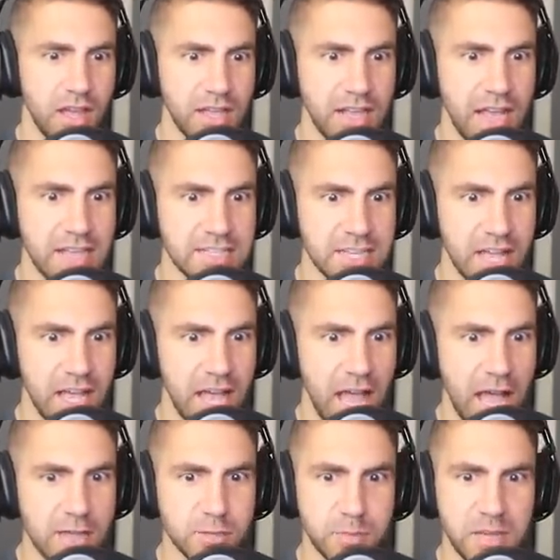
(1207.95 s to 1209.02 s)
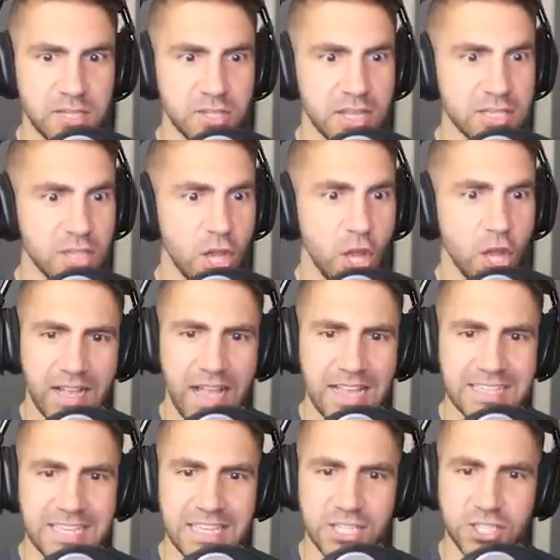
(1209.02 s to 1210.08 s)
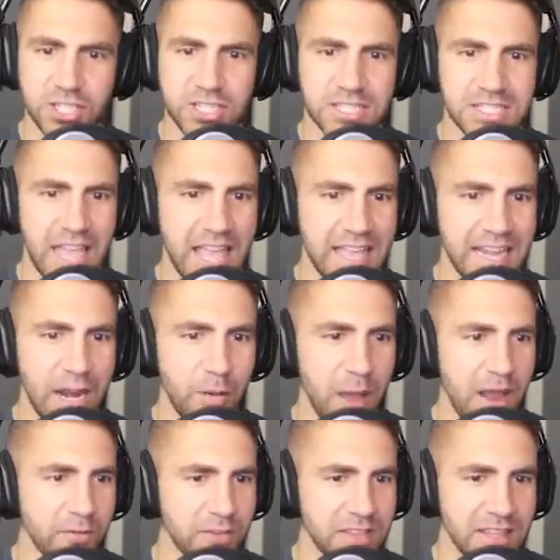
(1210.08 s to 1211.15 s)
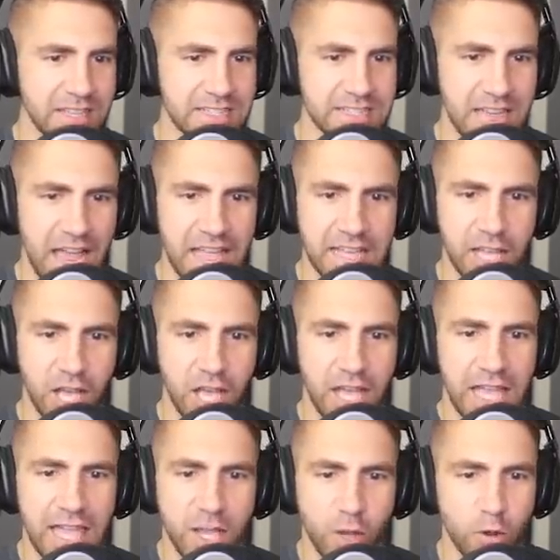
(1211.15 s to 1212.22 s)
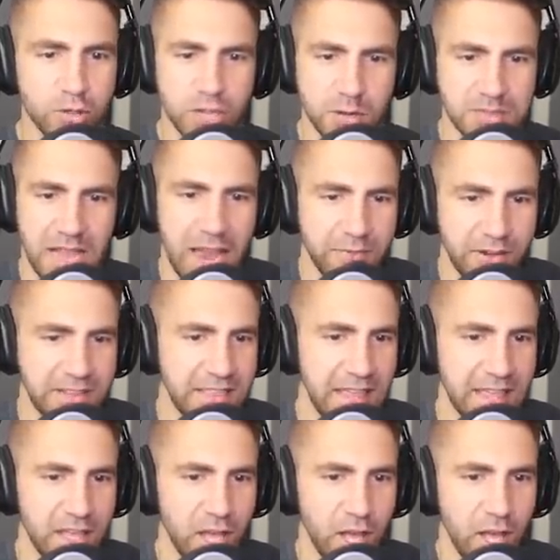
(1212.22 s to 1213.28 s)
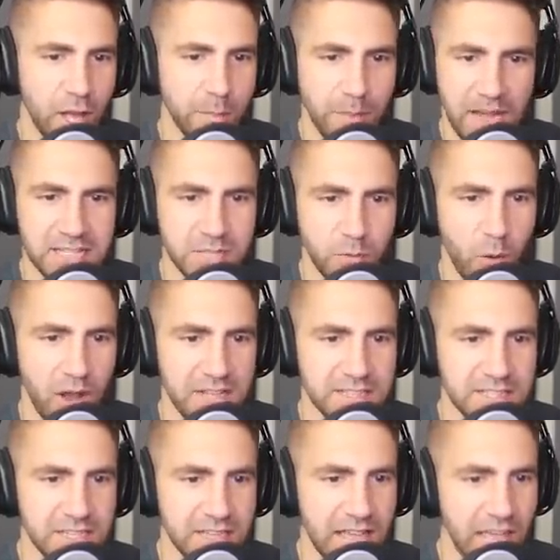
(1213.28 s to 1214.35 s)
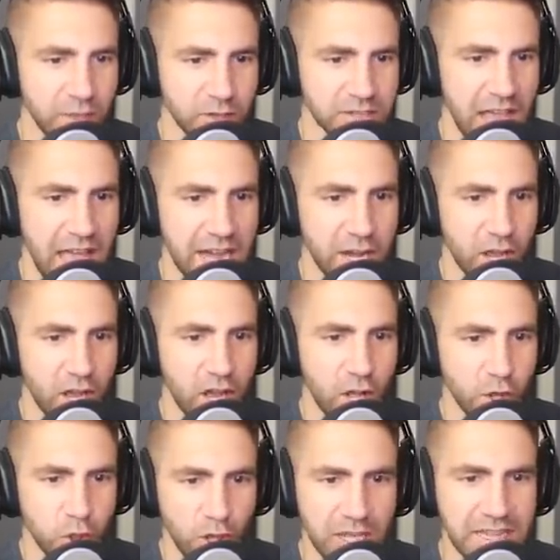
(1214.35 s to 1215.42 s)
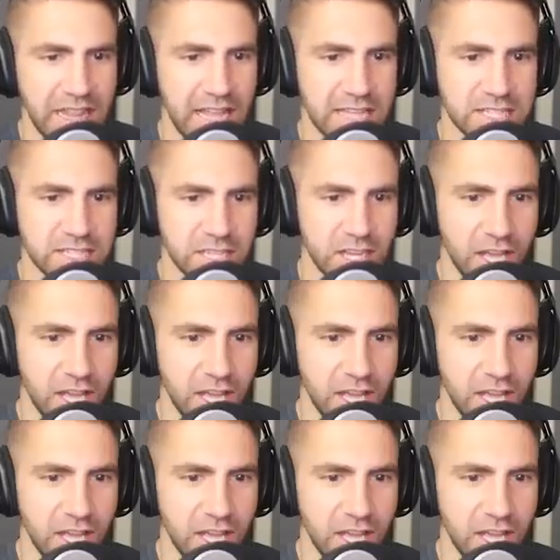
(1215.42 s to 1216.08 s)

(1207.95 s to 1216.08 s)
Guys, I'm speechless. Guys, he's just taking out everything in sight. He goes up to everything, bites them once, and they're dead. Look at this.